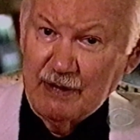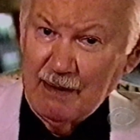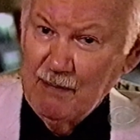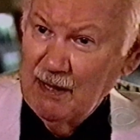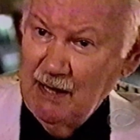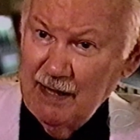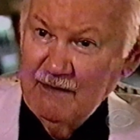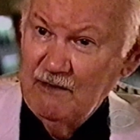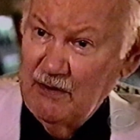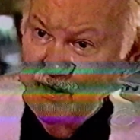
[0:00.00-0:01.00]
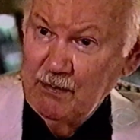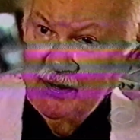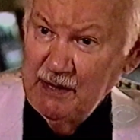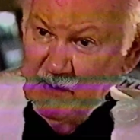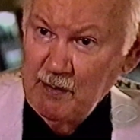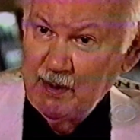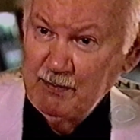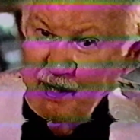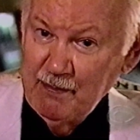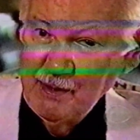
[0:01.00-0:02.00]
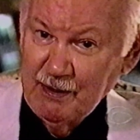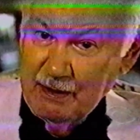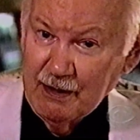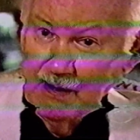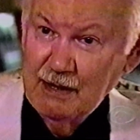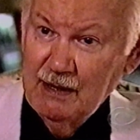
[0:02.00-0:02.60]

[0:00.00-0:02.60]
I met a lot of very believable people here